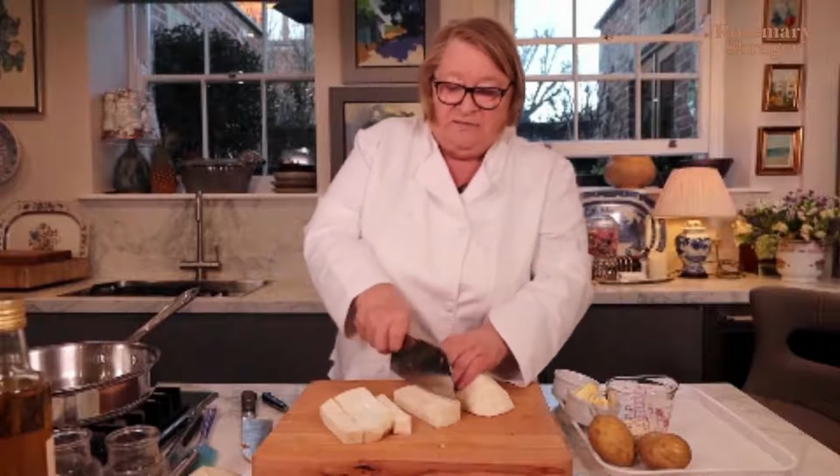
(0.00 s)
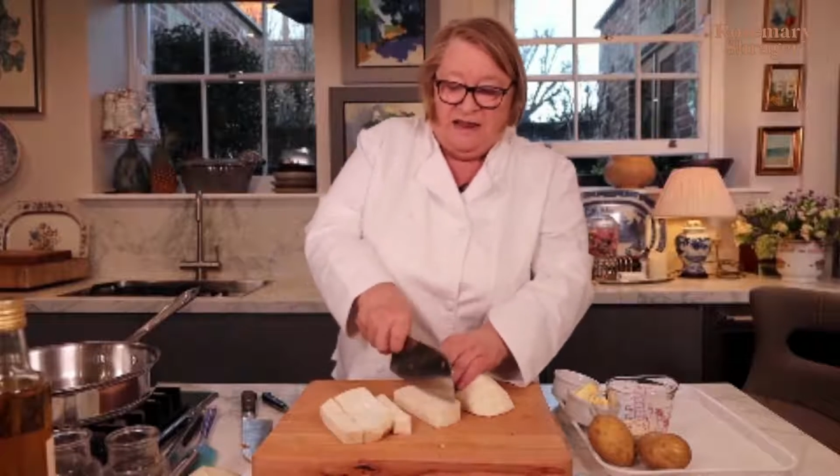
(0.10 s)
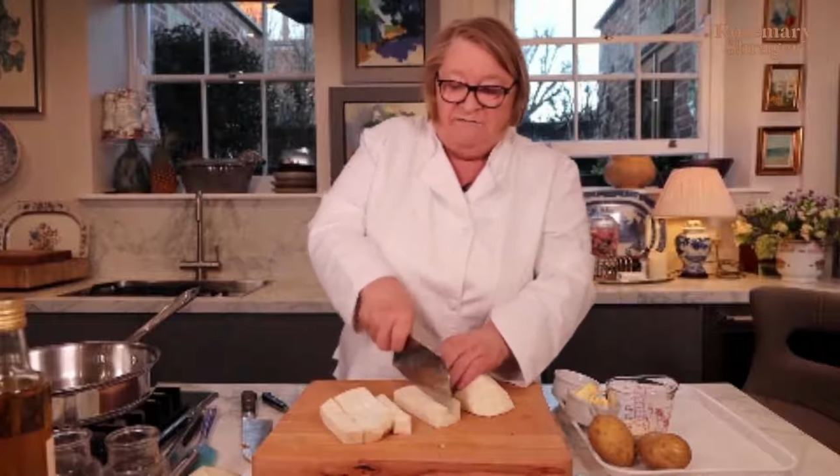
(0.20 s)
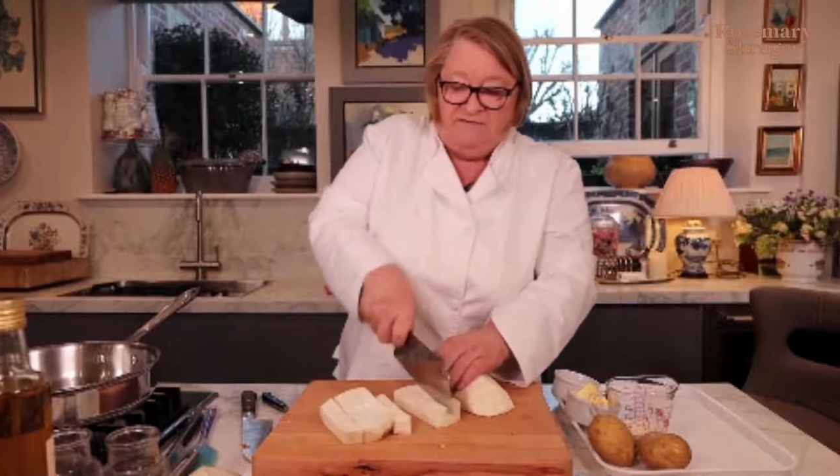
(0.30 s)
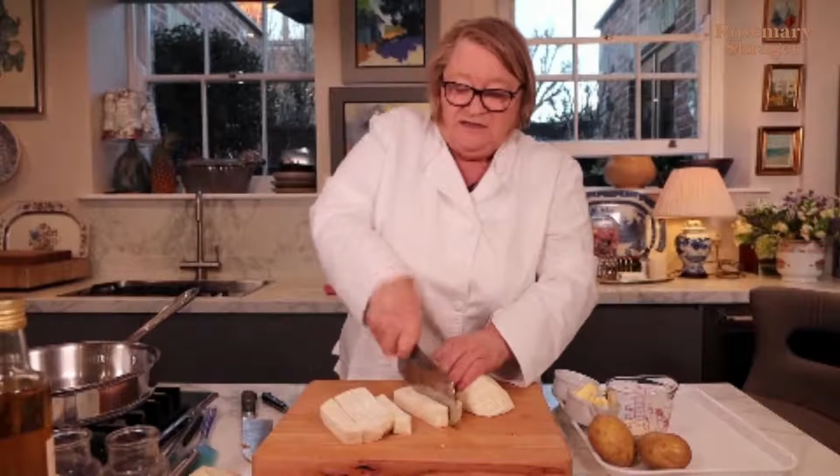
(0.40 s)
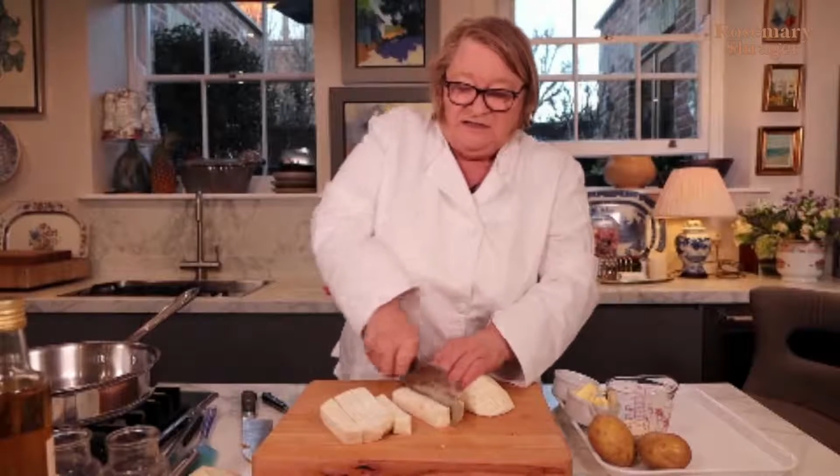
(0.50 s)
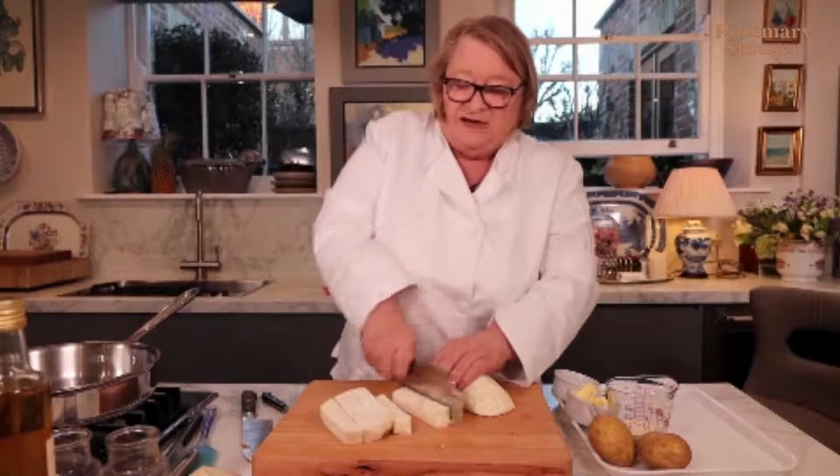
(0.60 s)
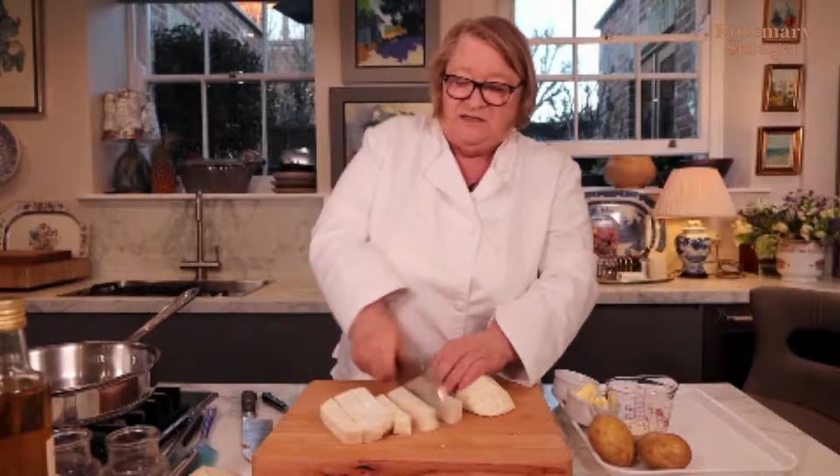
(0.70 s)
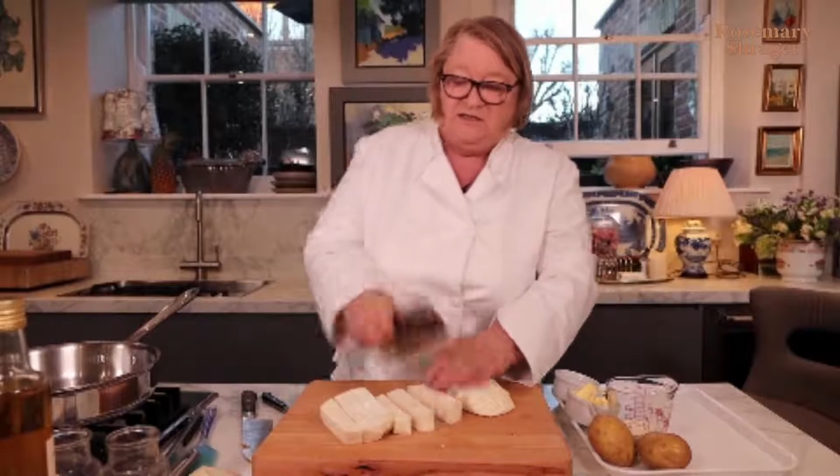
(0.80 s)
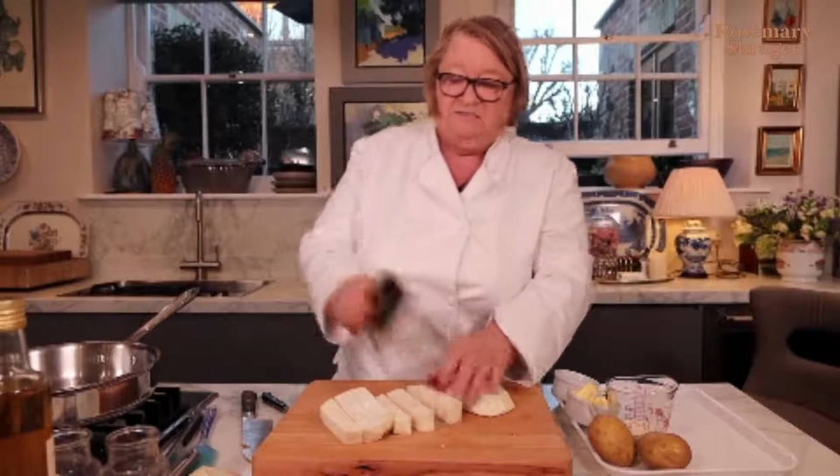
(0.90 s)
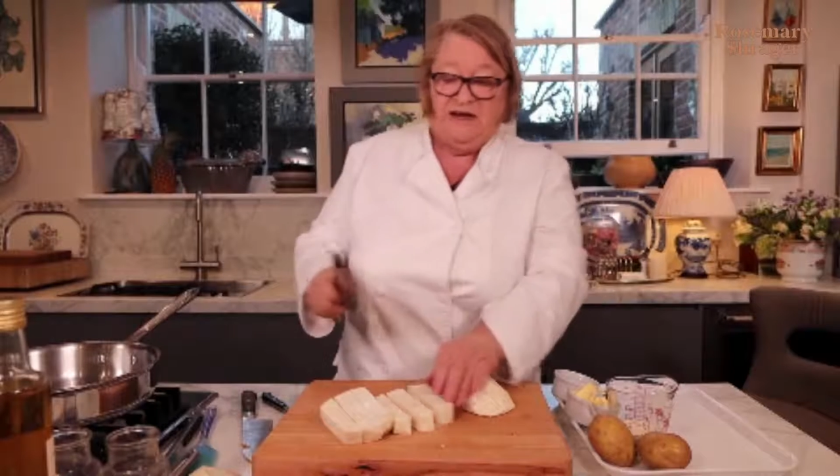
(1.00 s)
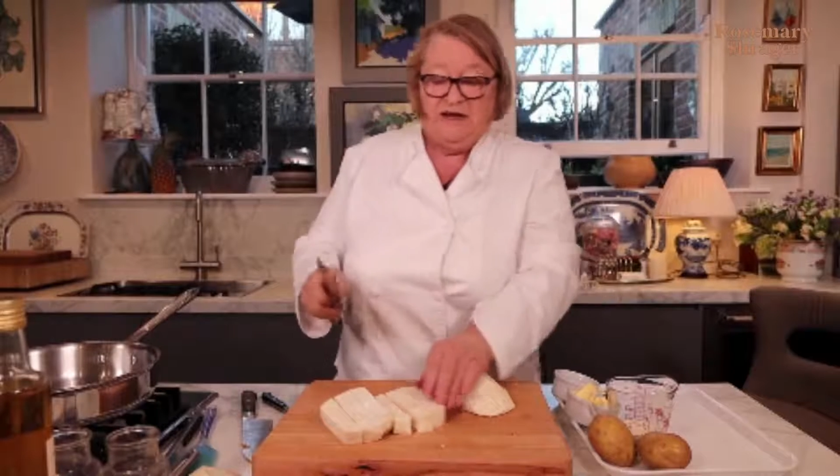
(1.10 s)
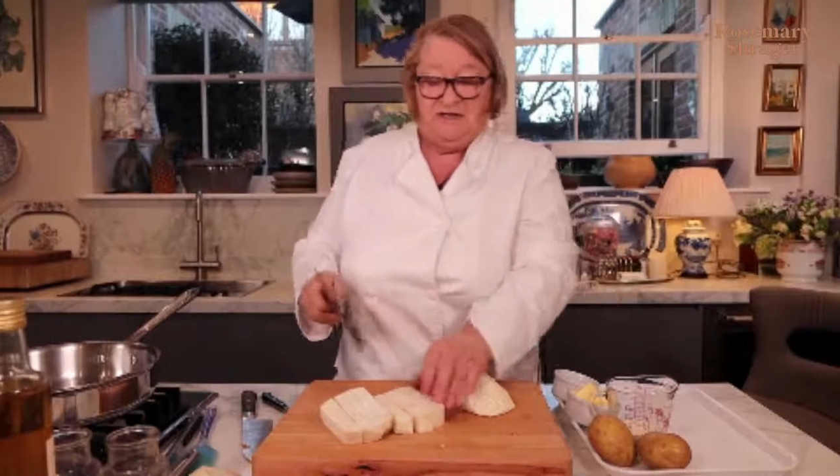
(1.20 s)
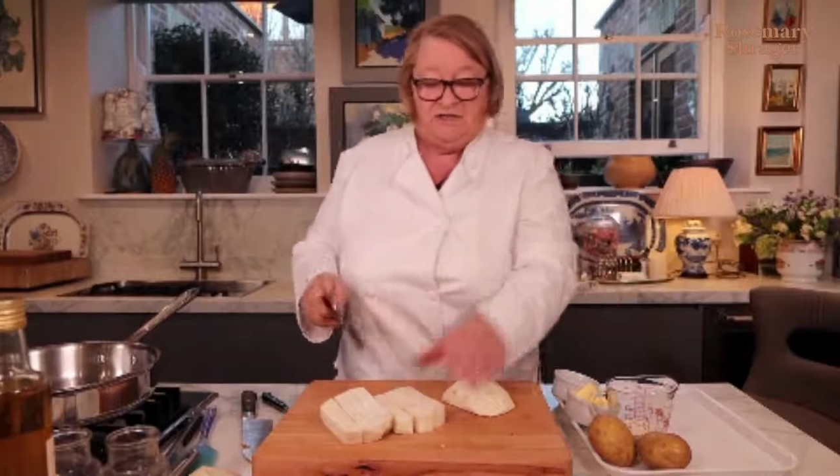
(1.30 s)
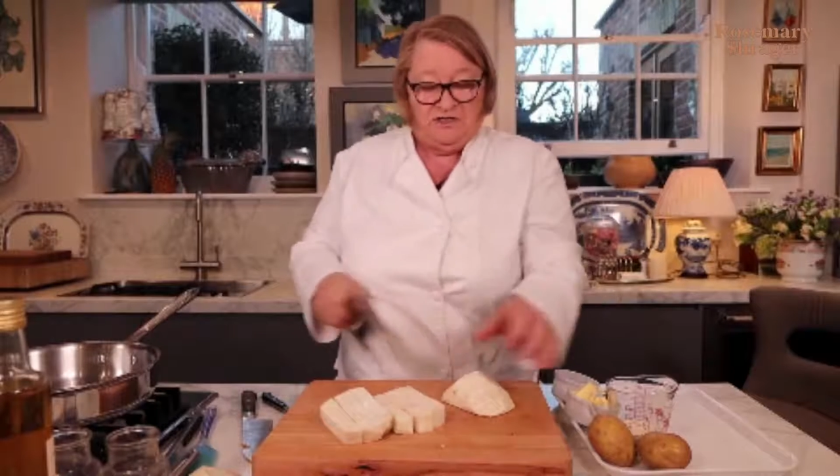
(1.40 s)
is
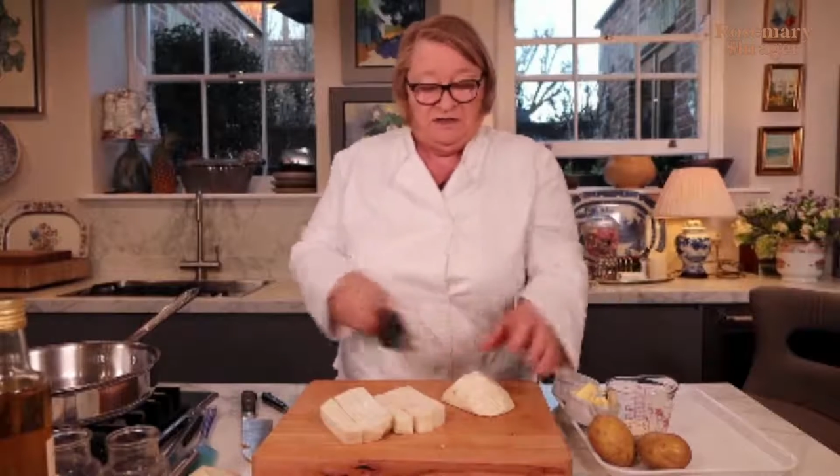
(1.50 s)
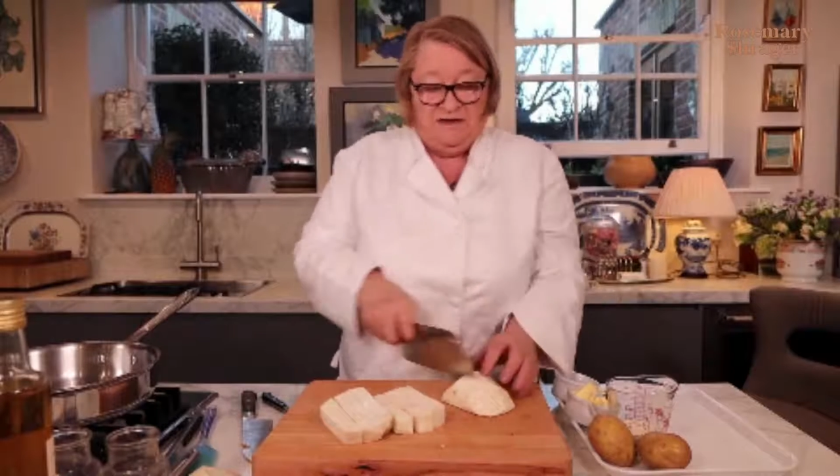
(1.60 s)
finished.